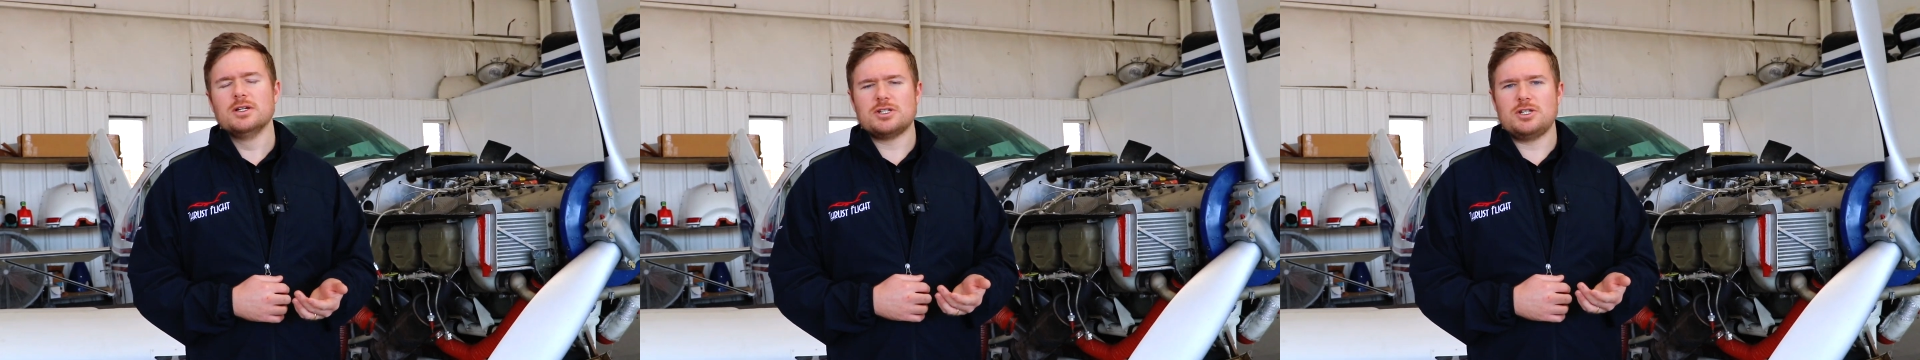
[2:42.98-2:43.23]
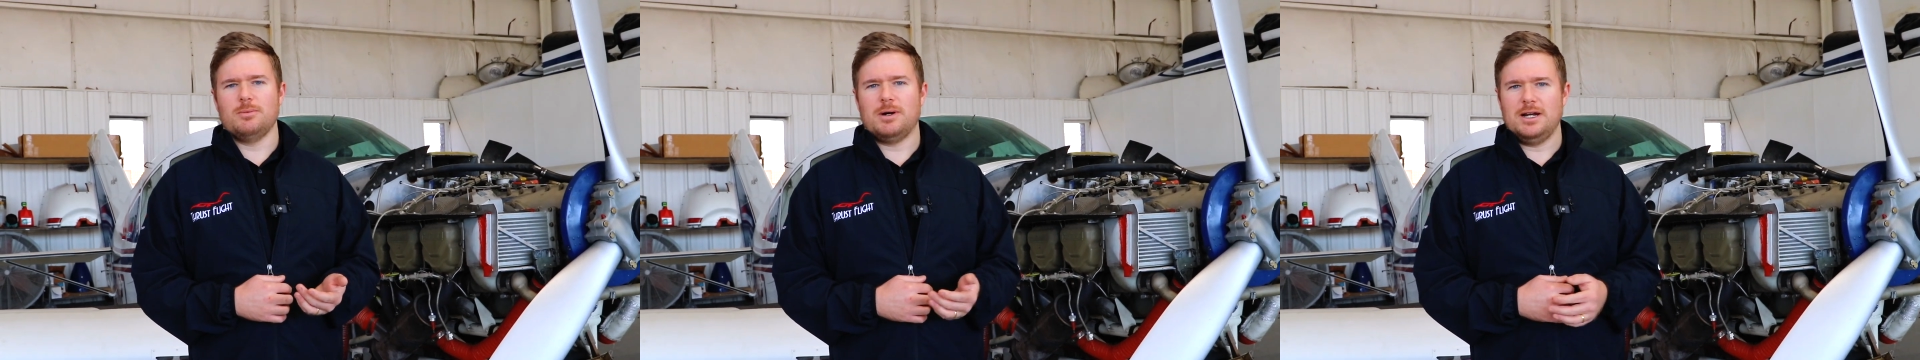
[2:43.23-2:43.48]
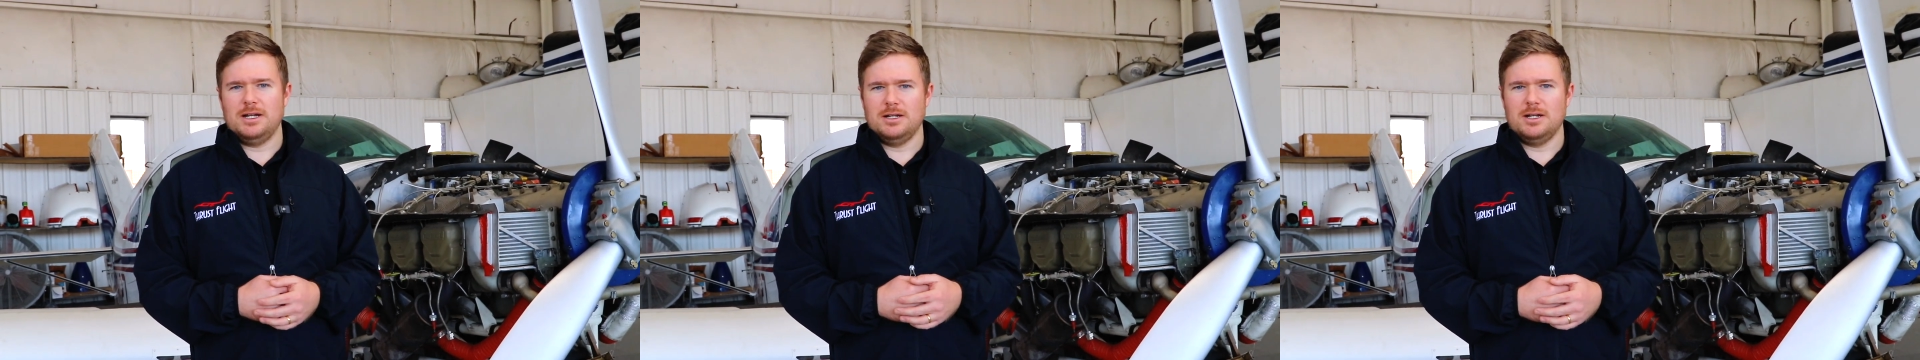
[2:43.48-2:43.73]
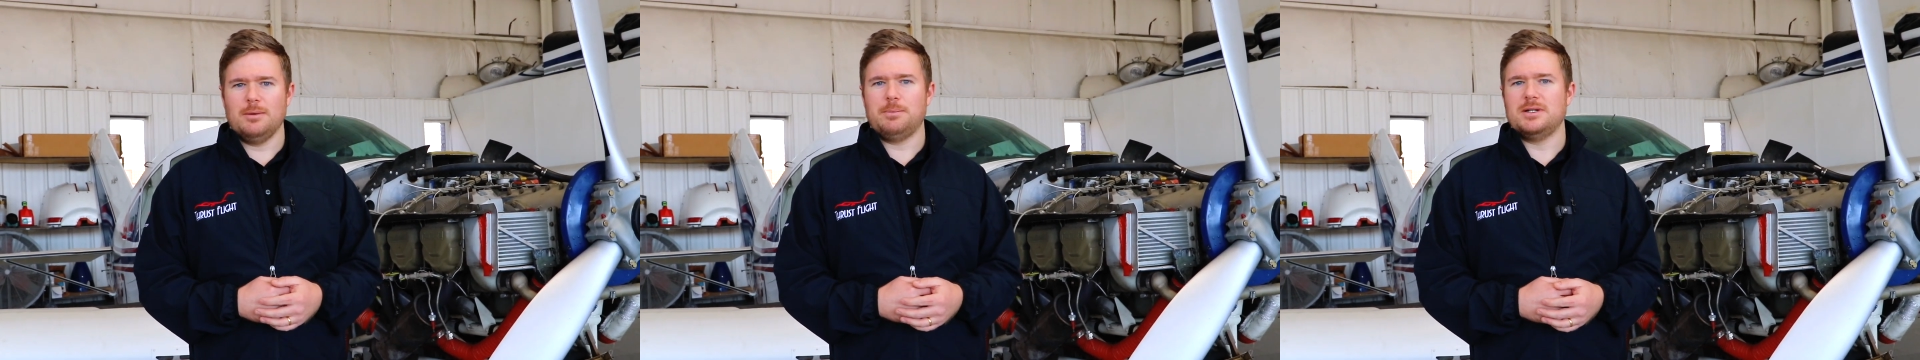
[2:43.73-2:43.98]
So you might
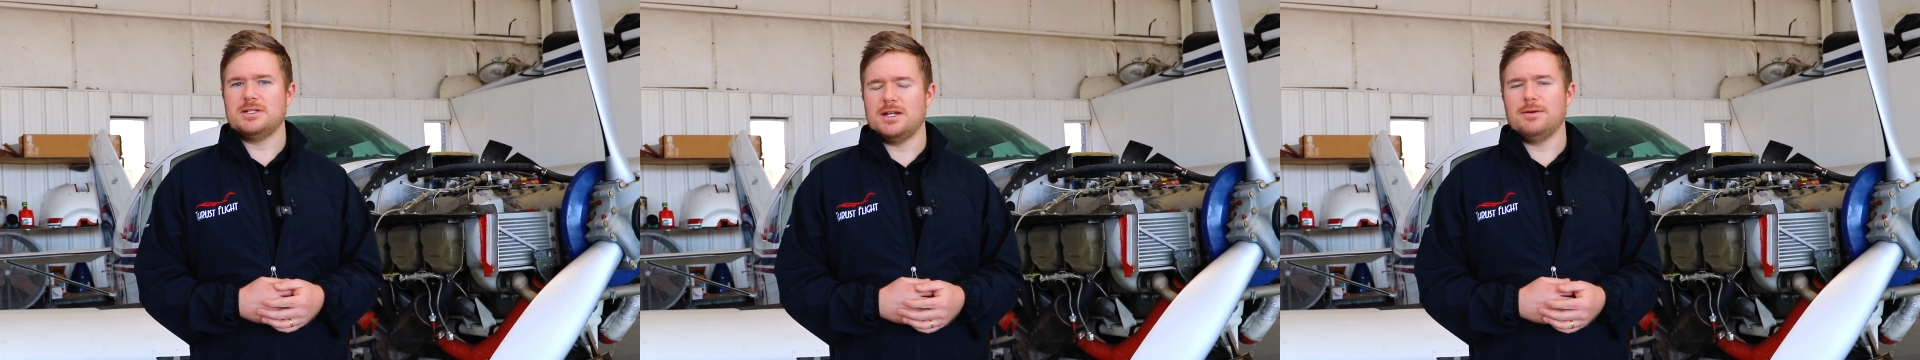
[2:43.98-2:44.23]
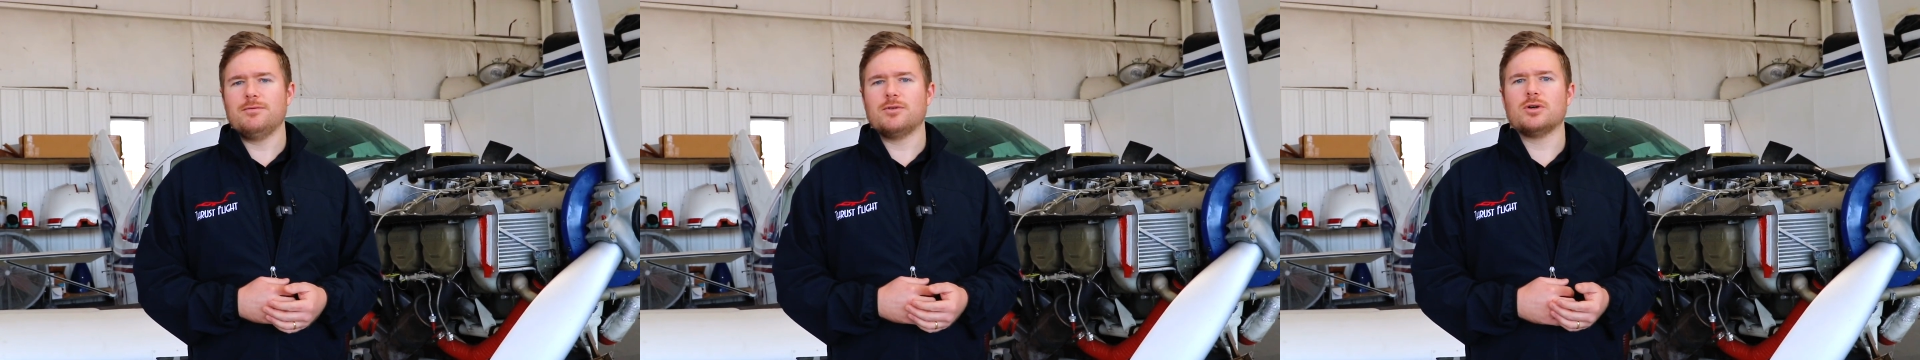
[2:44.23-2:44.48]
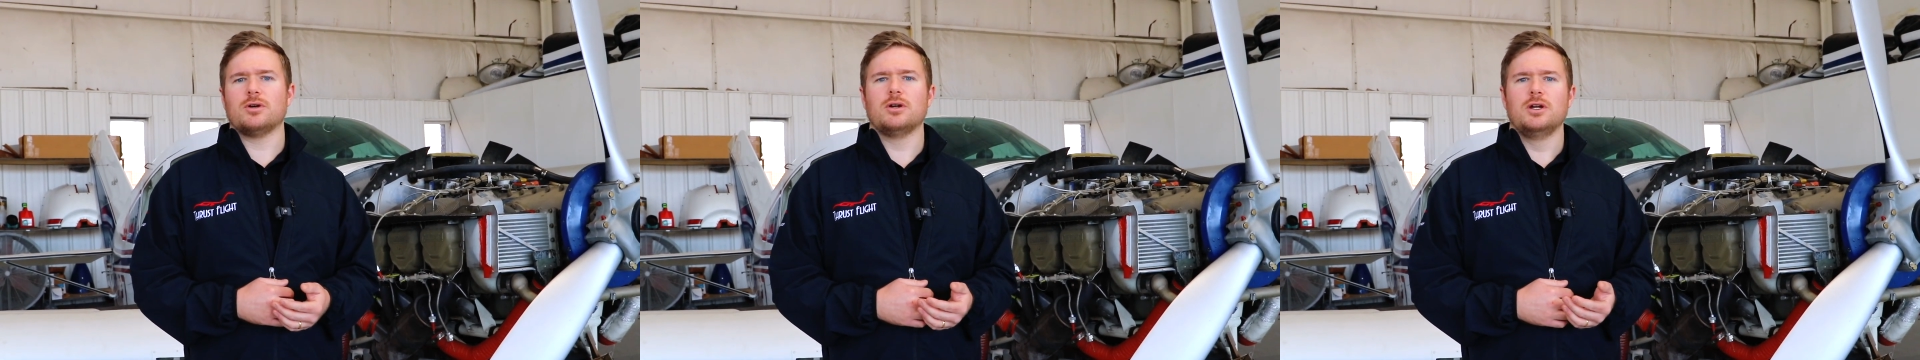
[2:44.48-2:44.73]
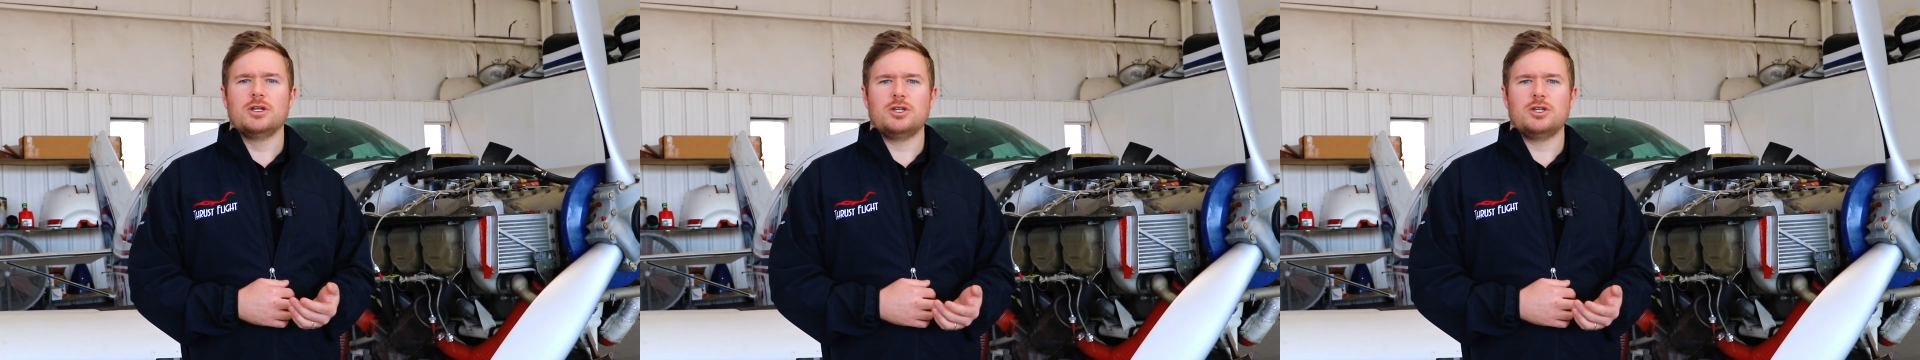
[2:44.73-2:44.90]
end up in Denver,